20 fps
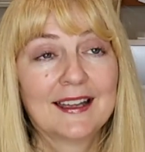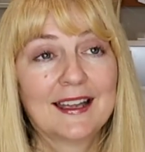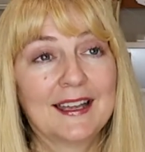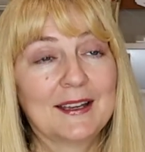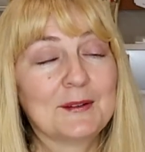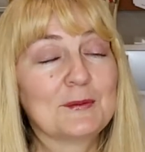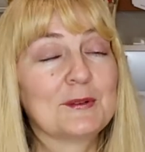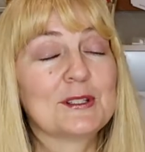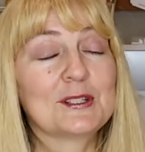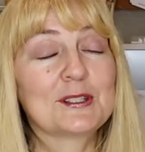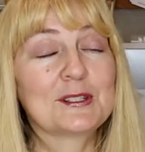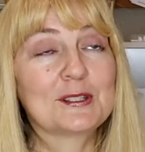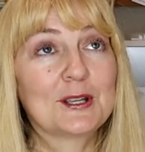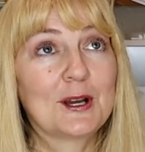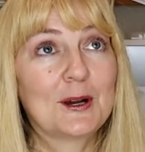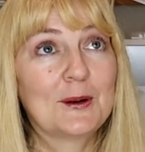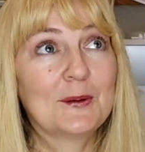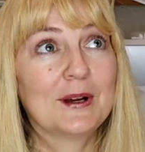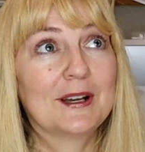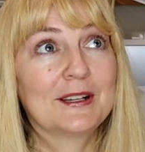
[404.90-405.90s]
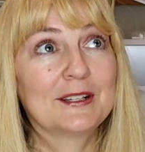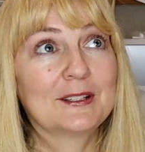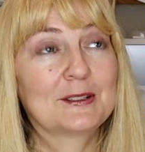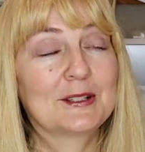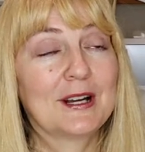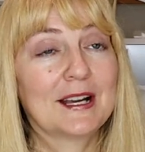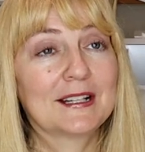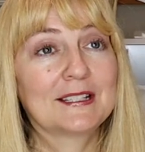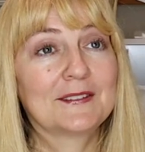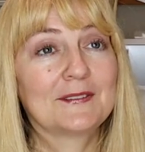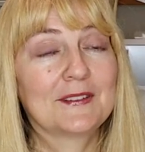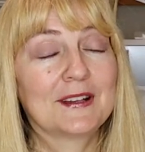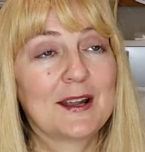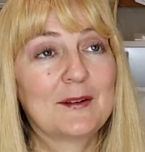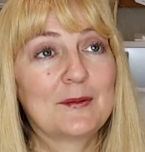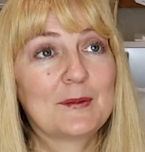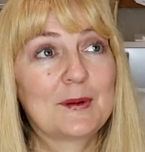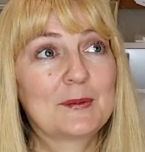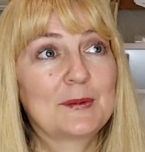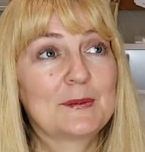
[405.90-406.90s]
It was so unattractive, and I
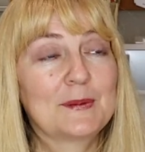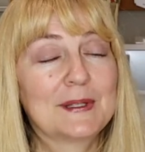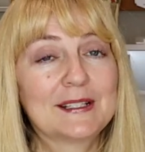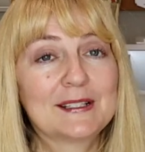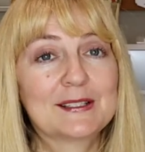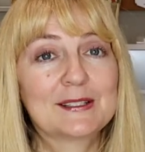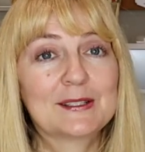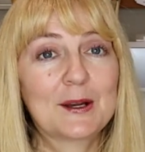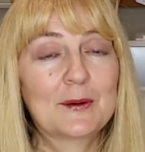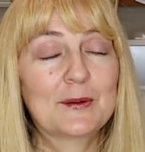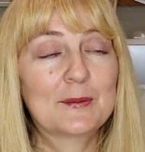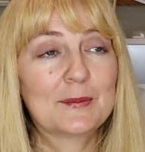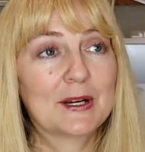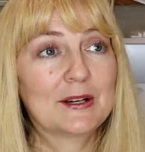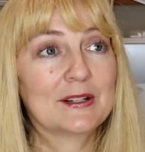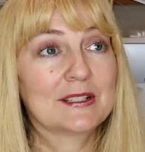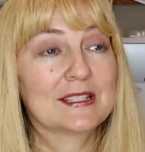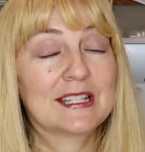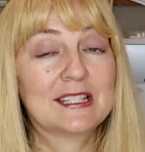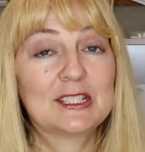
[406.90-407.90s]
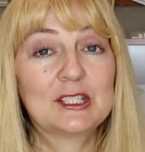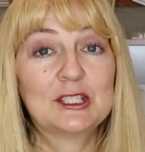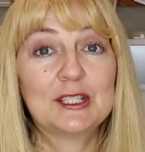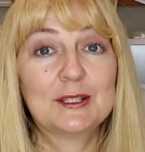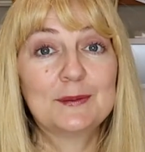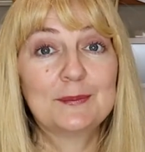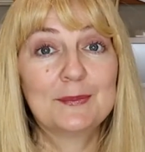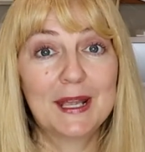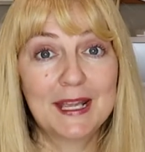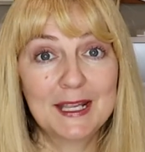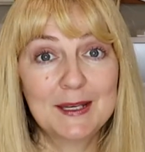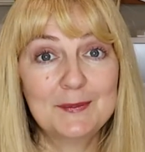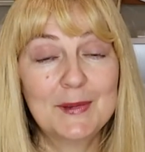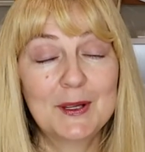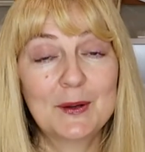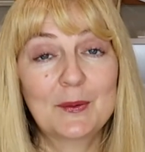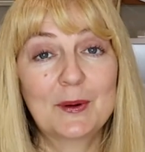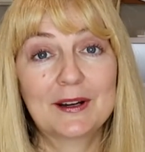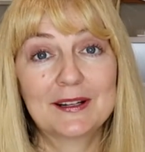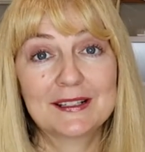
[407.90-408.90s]
remember being so embarrassed, and she made
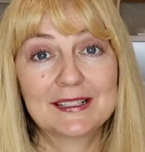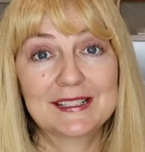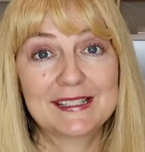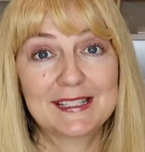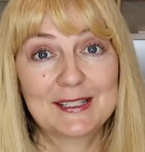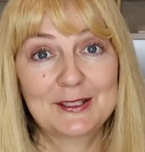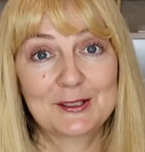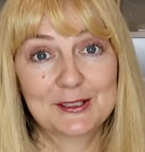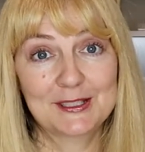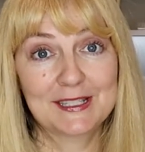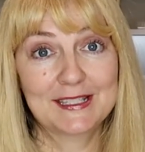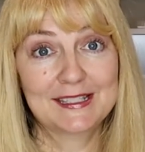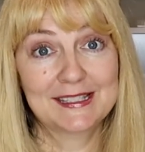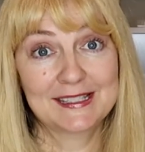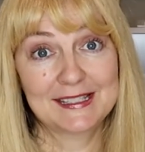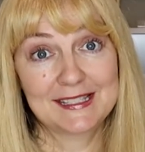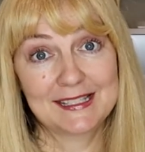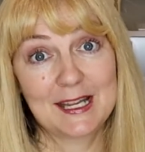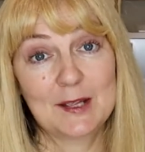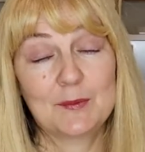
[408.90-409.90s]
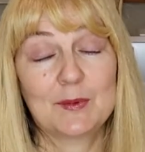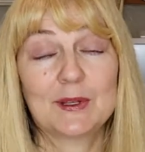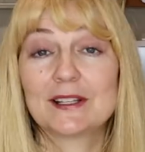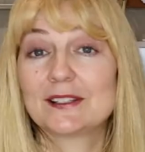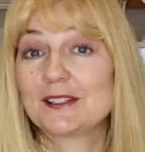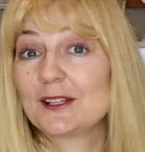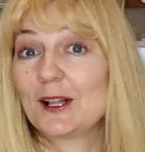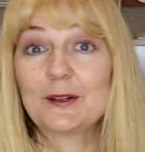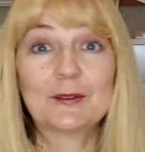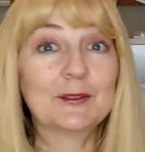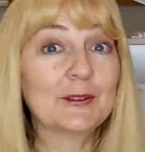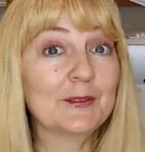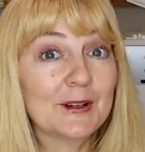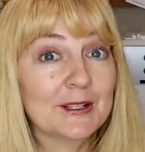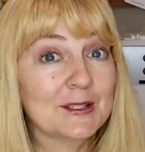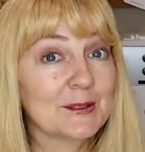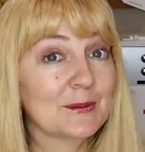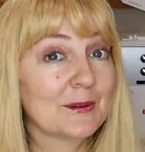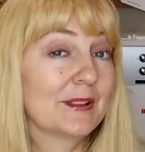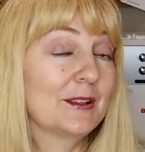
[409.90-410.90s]
me wear it Senior Citizens Day because all of her
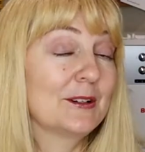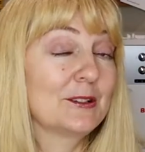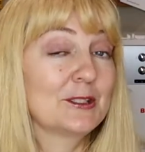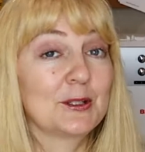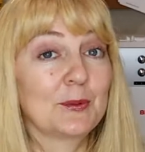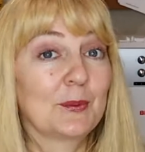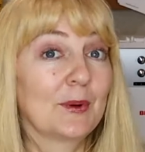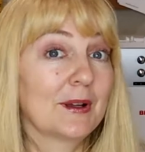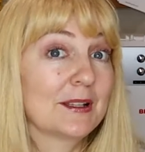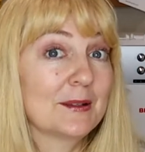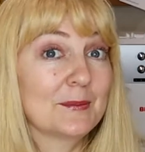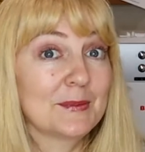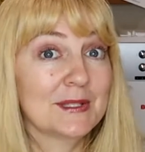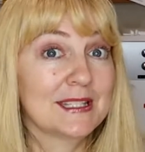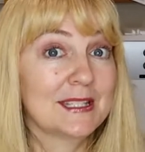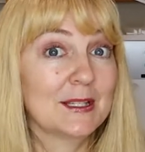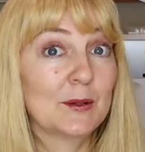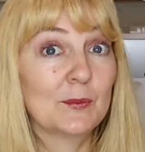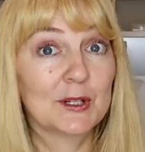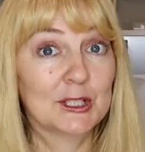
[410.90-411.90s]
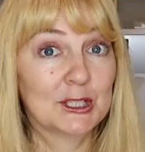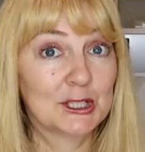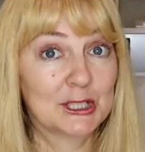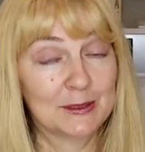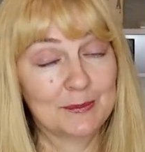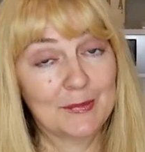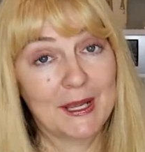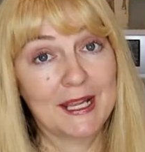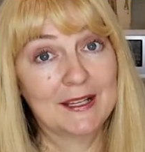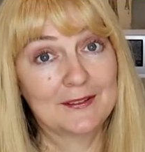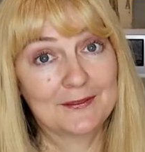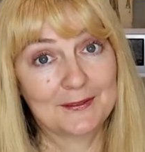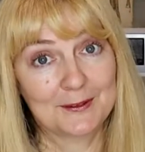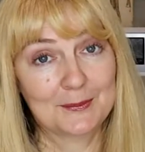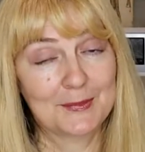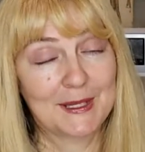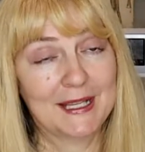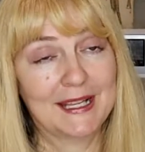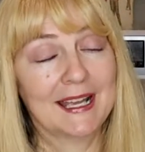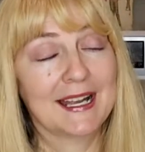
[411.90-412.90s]
friends were there and she wanted them to see what she made
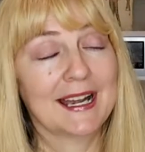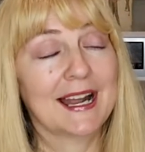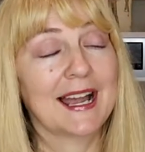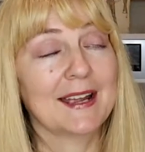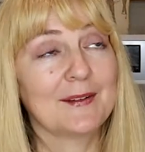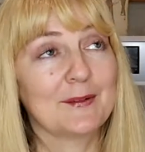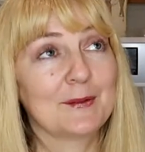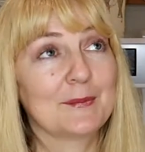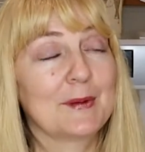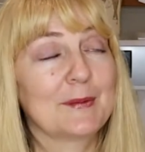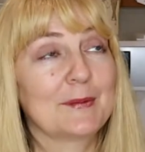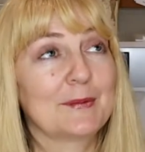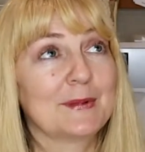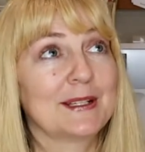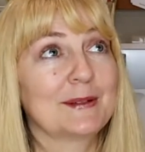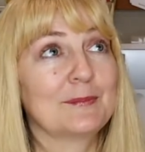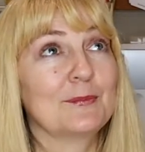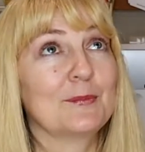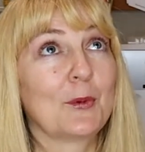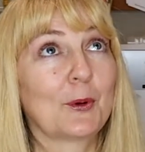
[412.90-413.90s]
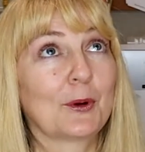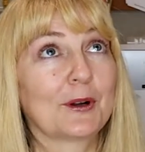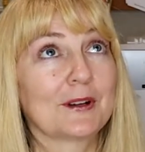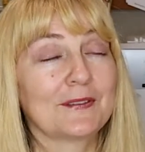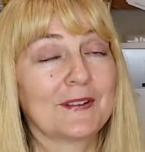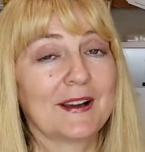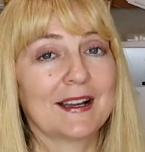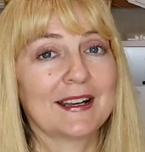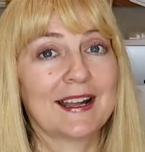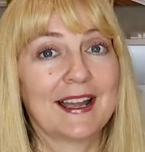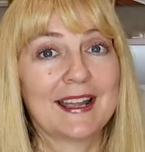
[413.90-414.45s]
for me. And I remember being mortified.